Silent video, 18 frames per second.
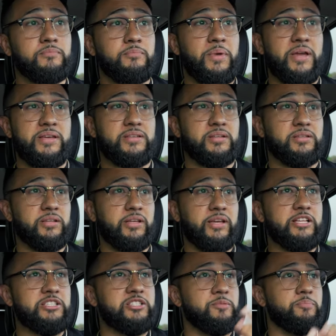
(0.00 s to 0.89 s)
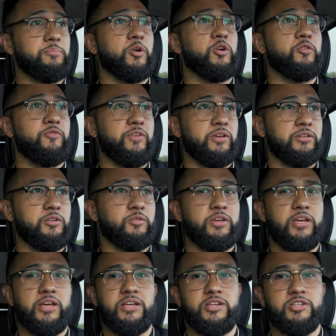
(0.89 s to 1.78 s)
basically it's the perfect
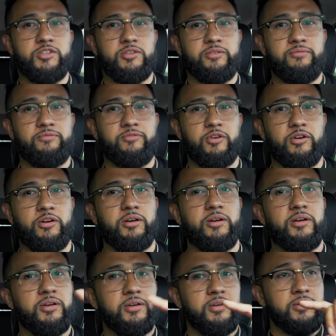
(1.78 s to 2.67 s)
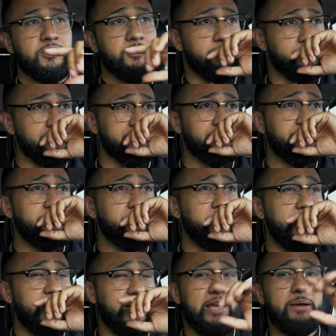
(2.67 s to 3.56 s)
location for
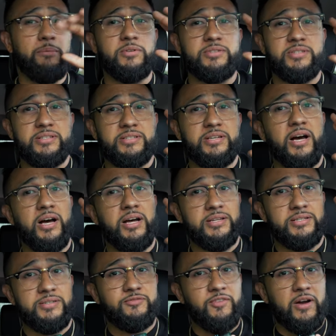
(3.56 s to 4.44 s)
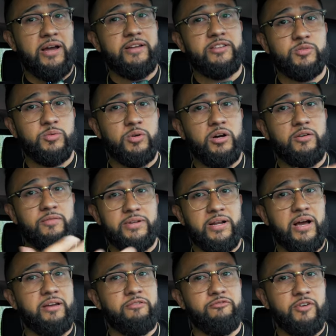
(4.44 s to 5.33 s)
being able to touch 512 and
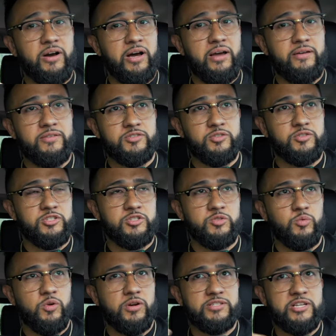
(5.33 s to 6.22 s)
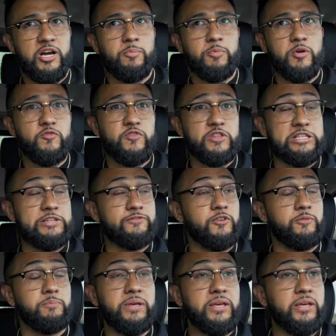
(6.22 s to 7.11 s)
I-5, so it just works out perfectly
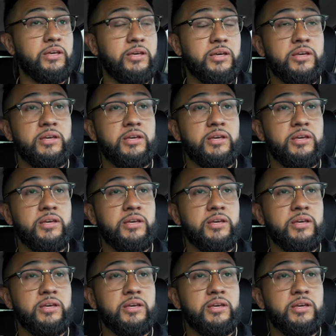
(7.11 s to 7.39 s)
for me.